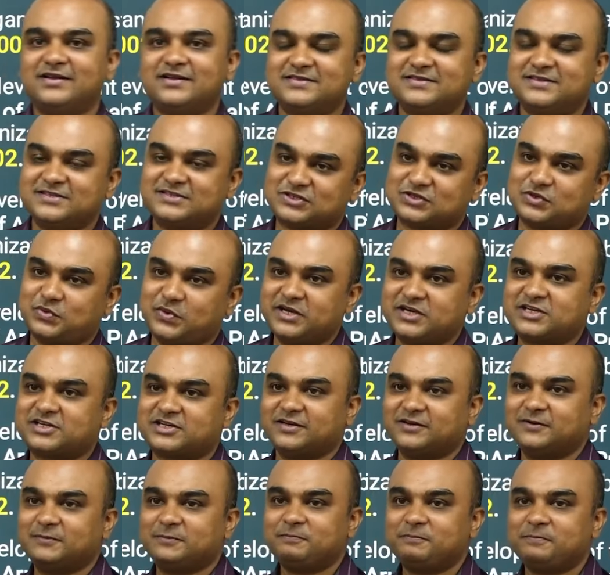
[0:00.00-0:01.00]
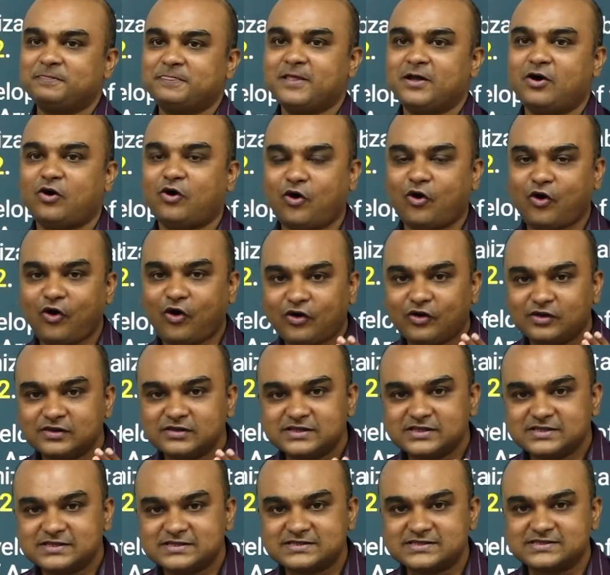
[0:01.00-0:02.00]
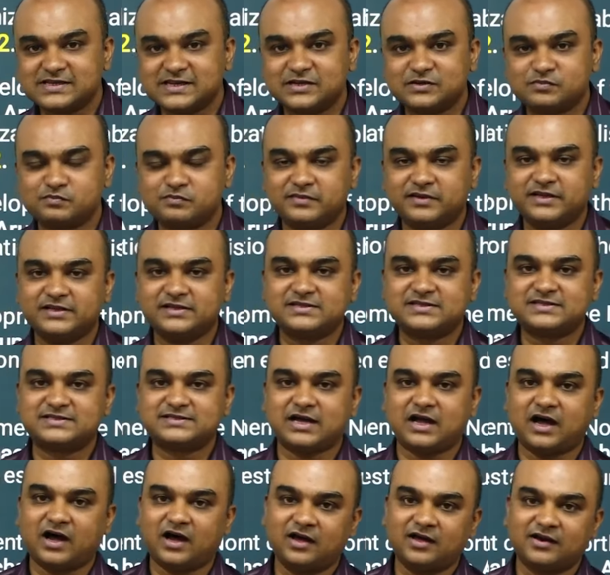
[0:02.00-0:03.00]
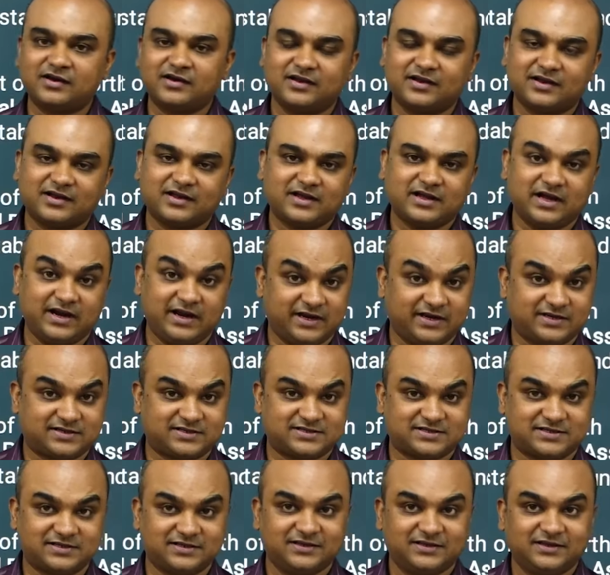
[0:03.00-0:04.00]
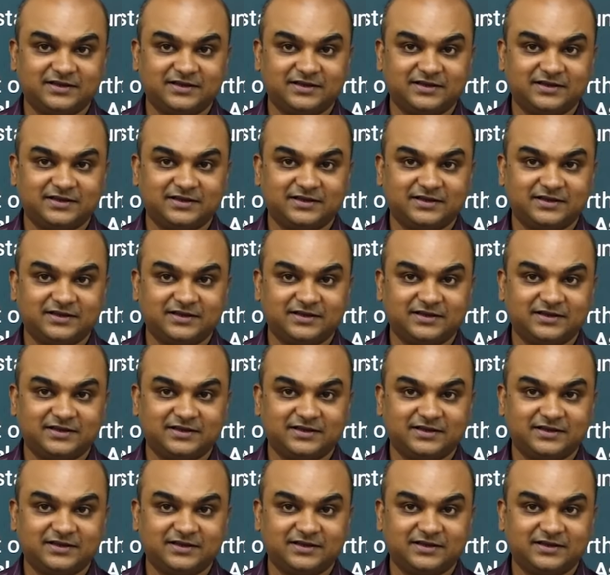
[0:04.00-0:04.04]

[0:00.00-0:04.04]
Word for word: this question, all these statements are correct.